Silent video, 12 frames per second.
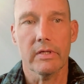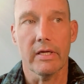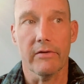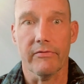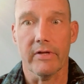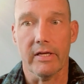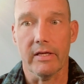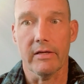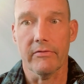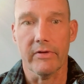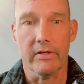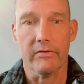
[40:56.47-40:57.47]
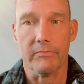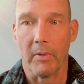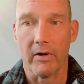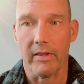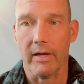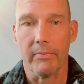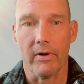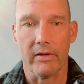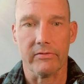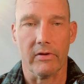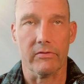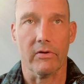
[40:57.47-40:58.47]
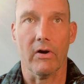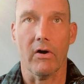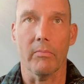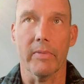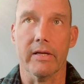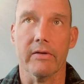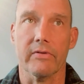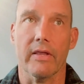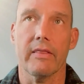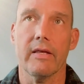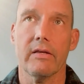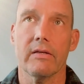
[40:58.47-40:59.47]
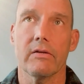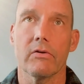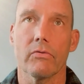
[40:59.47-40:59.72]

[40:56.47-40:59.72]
if it's part of that process at all, because I think you're